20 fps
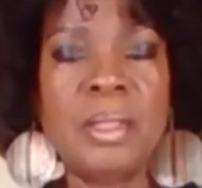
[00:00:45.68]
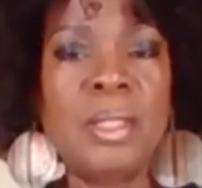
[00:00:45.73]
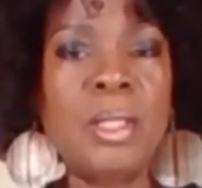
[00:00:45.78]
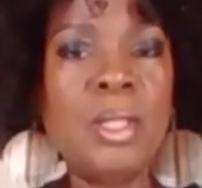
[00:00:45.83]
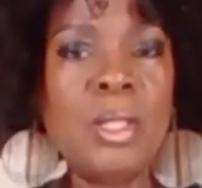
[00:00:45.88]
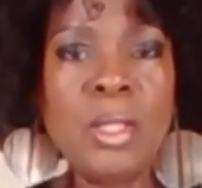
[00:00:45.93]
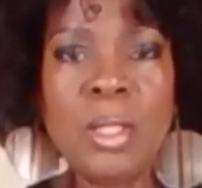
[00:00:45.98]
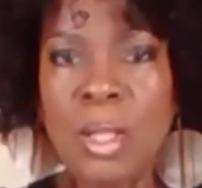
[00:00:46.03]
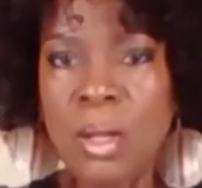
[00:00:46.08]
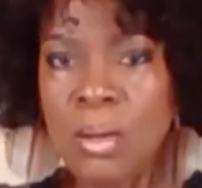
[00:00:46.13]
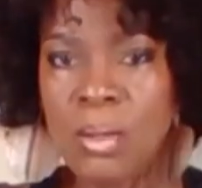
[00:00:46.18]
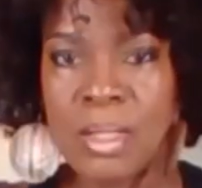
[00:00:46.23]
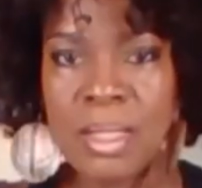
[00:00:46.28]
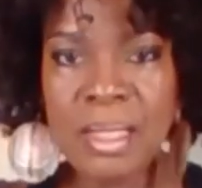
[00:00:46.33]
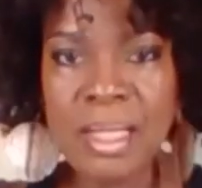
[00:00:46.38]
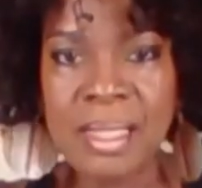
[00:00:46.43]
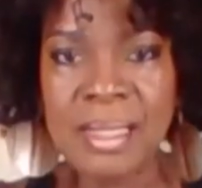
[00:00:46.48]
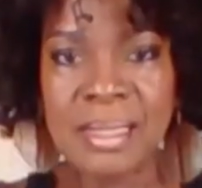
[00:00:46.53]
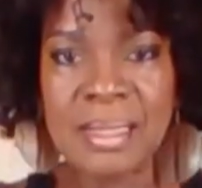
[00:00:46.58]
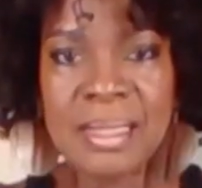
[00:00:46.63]
low
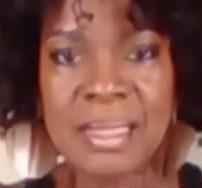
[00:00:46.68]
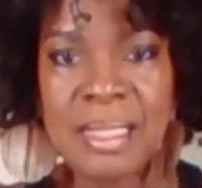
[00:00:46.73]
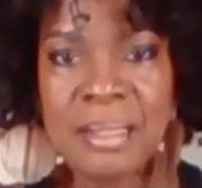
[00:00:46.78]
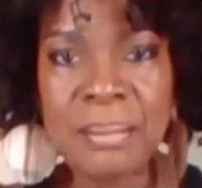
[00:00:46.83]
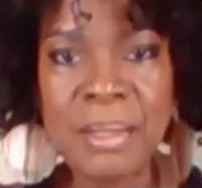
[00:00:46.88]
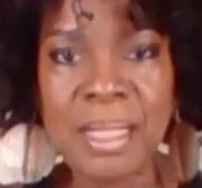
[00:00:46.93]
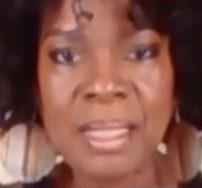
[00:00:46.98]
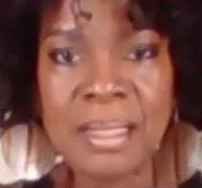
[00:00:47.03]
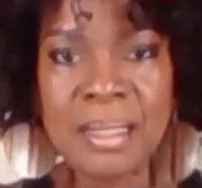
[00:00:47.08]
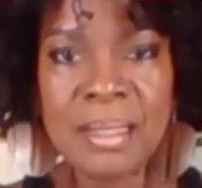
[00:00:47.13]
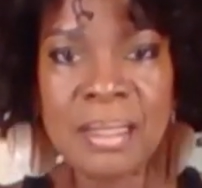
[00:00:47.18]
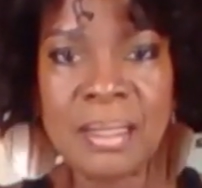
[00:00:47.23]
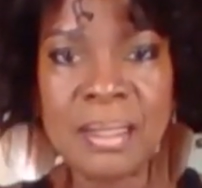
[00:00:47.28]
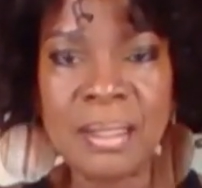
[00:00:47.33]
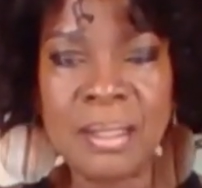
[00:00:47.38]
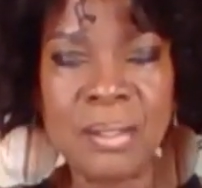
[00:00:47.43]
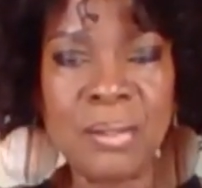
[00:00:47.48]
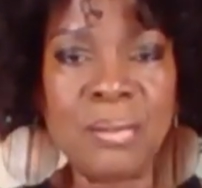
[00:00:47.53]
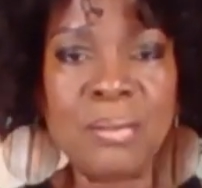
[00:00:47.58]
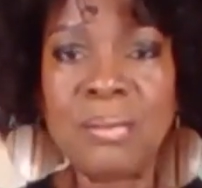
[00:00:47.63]
glycemic,
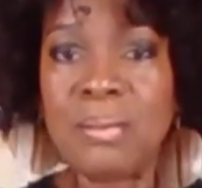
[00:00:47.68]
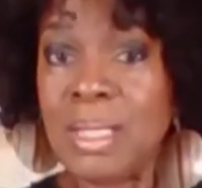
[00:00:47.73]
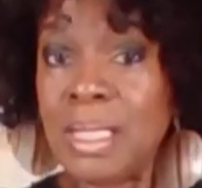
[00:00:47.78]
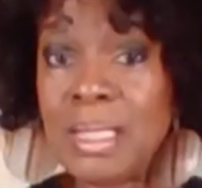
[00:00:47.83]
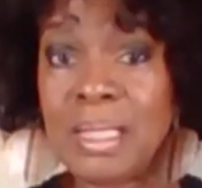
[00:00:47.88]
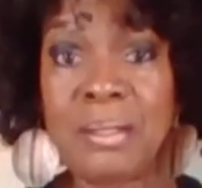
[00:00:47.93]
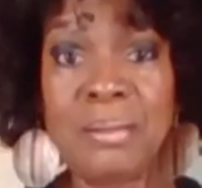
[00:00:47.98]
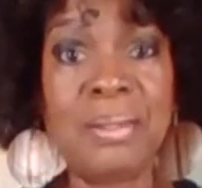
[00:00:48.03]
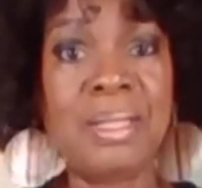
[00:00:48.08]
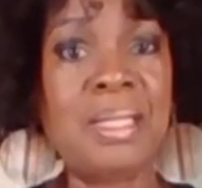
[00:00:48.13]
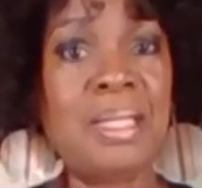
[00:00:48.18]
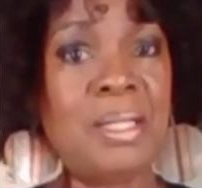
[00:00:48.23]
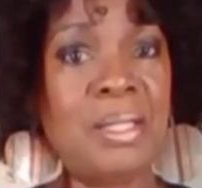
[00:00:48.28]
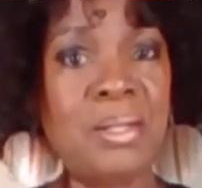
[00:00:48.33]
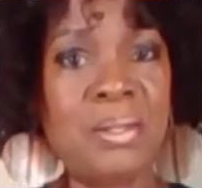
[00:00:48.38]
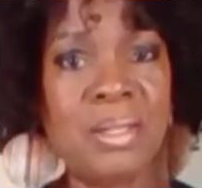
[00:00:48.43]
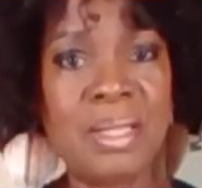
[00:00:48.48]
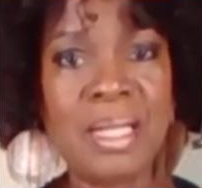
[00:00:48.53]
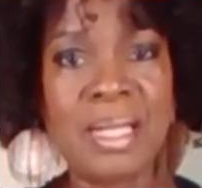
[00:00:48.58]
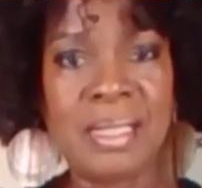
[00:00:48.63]
really, really
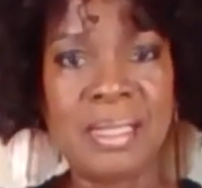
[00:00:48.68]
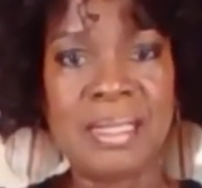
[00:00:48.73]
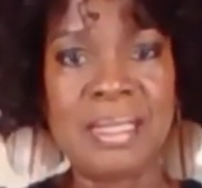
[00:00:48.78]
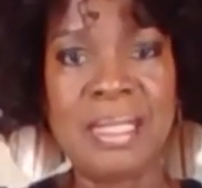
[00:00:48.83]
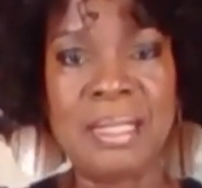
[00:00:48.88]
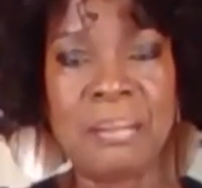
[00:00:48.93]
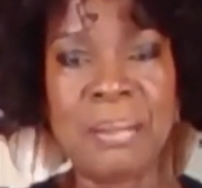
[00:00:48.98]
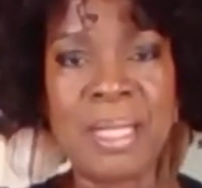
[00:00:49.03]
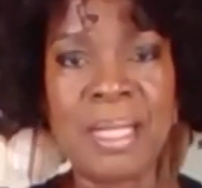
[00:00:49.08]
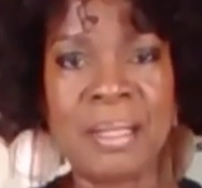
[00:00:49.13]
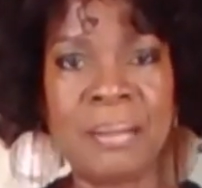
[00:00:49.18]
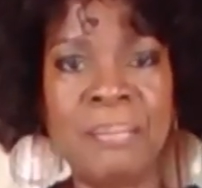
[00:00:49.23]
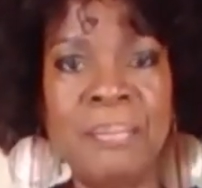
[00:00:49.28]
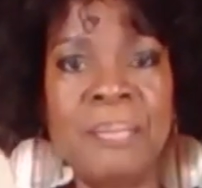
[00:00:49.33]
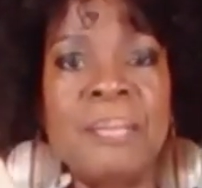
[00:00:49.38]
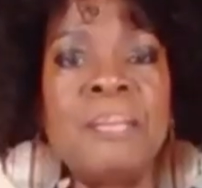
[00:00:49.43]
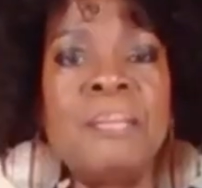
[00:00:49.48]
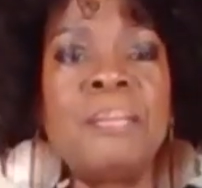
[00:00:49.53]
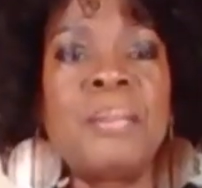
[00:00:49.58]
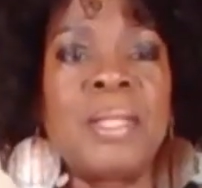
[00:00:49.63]
low glycemic,
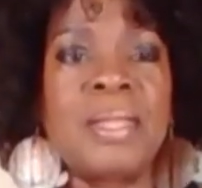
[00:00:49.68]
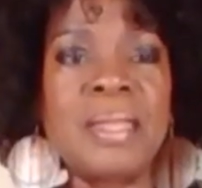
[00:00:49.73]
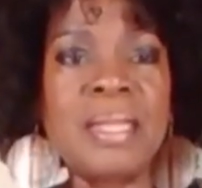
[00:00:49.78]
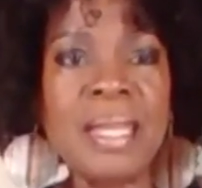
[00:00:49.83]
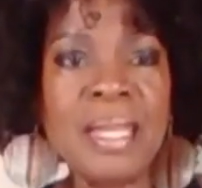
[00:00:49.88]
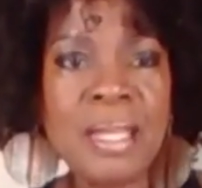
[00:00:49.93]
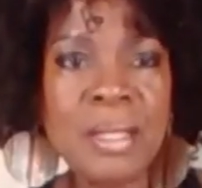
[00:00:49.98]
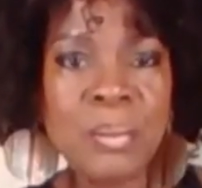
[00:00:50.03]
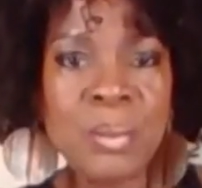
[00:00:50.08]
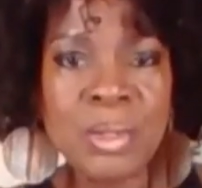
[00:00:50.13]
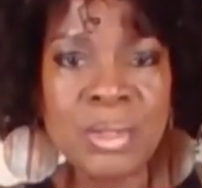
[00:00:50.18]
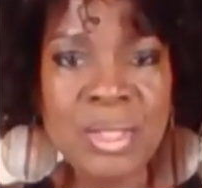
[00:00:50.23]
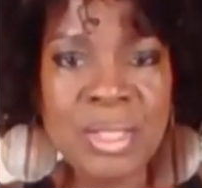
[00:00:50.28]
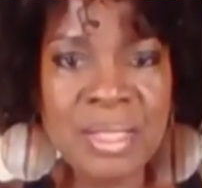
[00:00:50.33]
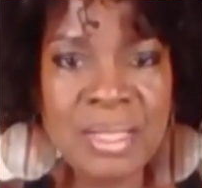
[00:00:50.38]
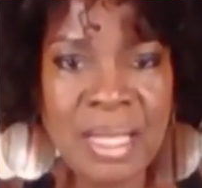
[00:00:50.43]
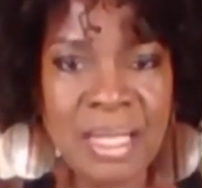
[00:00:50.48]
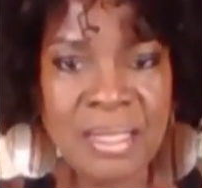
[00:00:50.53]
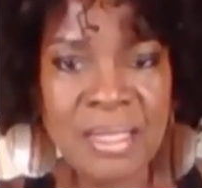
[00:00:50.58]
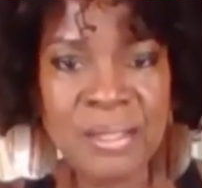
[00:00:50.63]
but they will
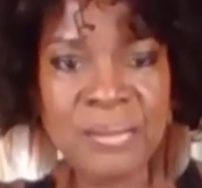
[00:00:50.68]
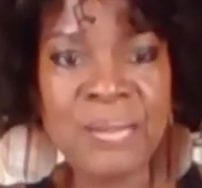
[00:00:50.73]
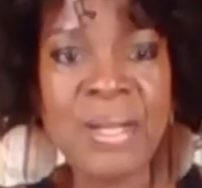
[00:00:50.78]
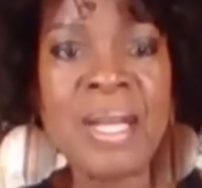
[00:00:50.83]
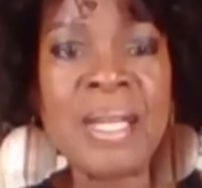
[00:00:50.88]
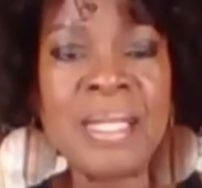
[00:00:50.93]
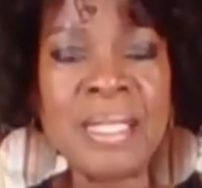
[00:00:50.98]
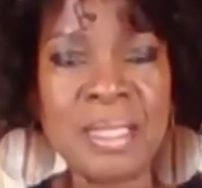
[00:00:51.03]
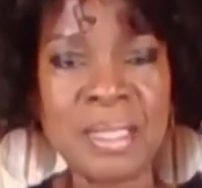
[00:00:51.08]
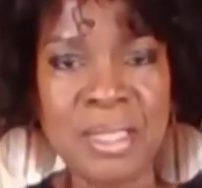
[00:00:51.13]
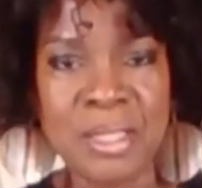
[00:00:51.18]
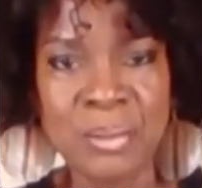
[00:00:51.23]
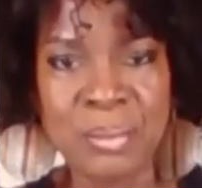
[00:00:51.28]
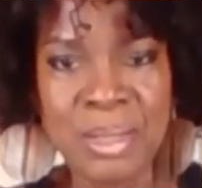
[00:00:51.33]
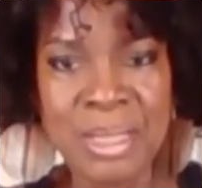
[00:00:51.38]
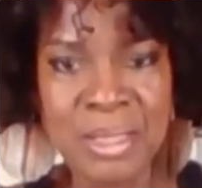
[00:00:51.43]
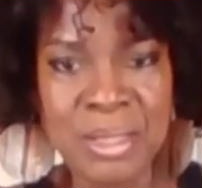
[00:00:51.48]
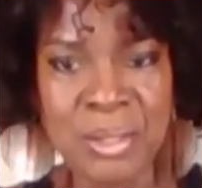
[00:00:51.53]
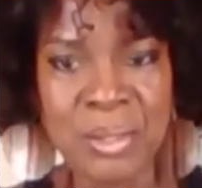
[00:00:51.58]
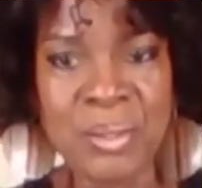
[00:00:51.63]
satisfy a
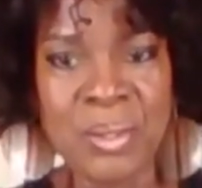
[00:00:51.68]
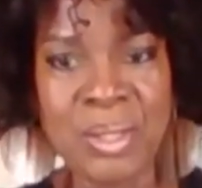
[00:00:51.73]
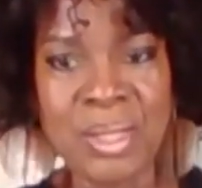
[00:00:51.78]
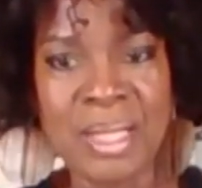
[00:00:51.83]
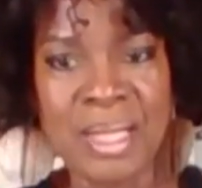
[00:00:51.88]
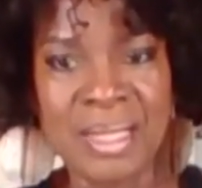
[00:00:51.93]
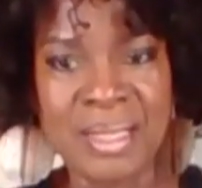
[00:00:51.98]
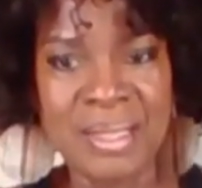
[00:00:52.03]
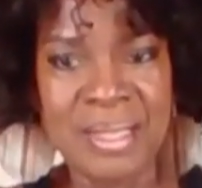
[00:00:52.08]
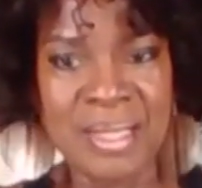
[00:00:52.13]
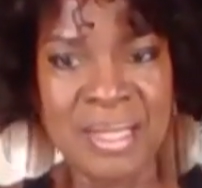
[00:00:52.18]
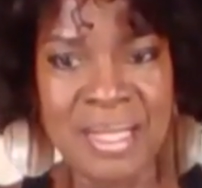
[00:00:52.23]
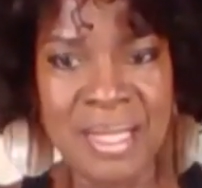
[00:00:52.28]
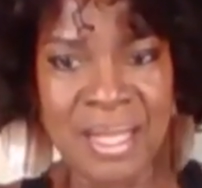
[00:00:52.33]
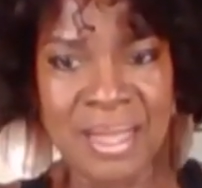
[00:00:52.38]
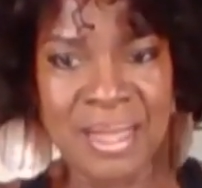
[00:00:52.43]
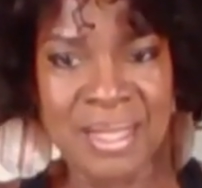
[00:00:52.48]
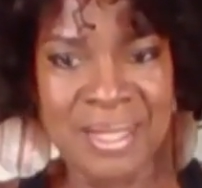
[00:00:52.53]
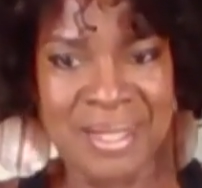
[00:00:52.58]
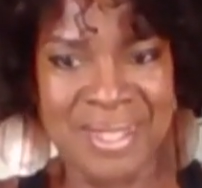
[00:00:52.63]
sweet tooth like
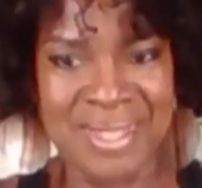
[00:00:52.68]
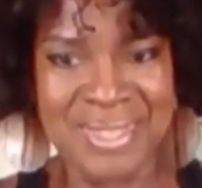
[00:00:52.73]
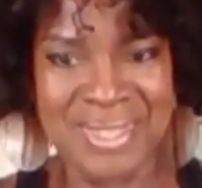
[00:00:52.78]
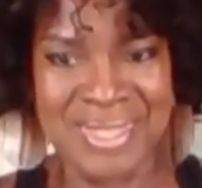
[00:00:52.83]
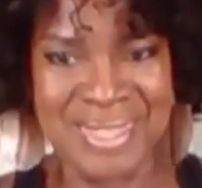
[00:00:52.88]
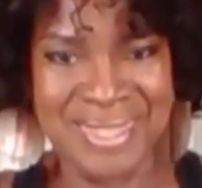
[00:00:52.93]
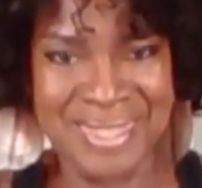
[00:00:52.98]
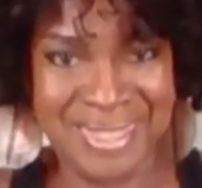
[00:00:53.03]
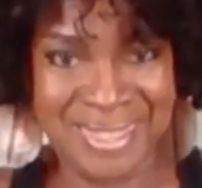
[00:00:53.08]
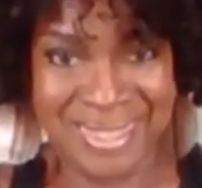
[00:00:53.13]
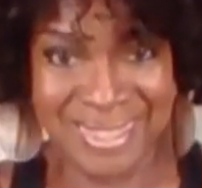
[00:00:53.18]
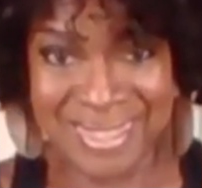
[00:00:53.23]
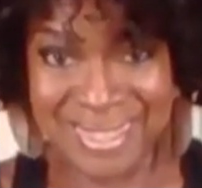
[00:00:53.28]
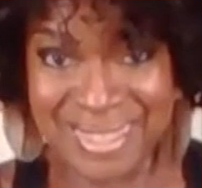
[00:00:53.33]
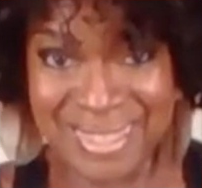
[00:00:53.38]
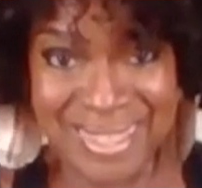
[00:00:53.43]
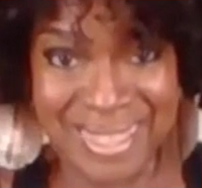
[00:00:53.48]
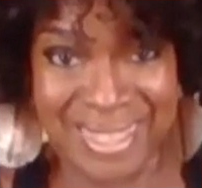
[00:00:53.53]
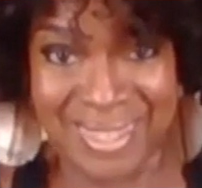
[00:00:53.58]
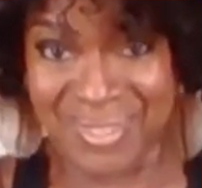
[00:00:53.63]
nothing else.
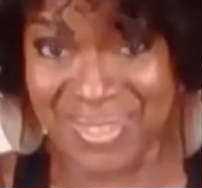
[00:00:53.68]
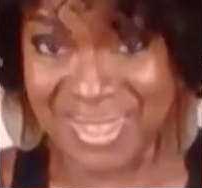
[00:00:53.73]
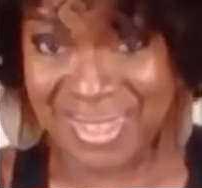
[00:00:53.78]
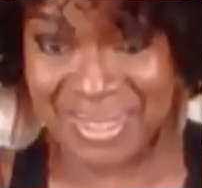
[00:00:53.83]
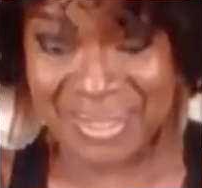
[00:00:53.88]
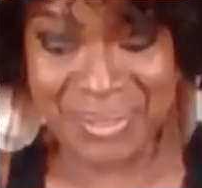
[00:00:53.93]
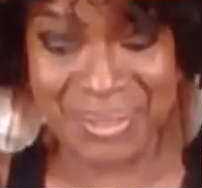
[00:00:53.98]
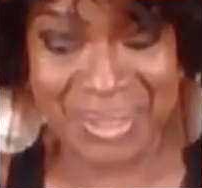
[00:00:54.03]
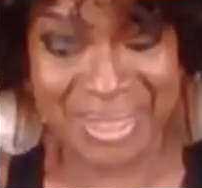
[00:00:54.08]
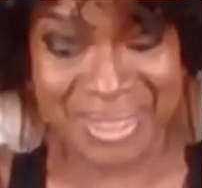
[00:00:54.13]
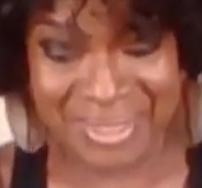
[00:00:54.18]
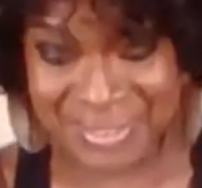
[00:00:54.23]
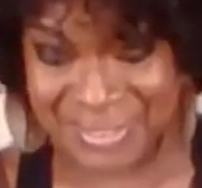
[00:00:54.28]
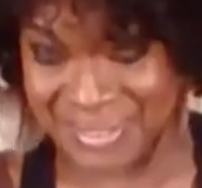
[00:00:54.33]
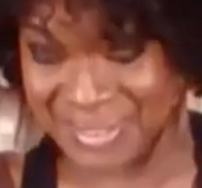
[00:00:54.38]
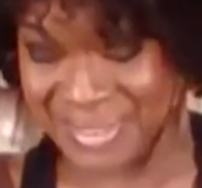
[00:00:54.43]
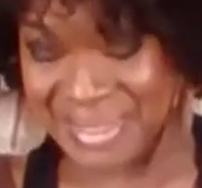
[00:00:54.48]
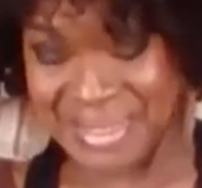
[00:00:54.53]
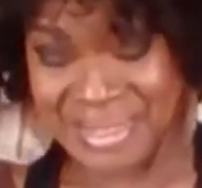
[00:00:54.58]
They really will.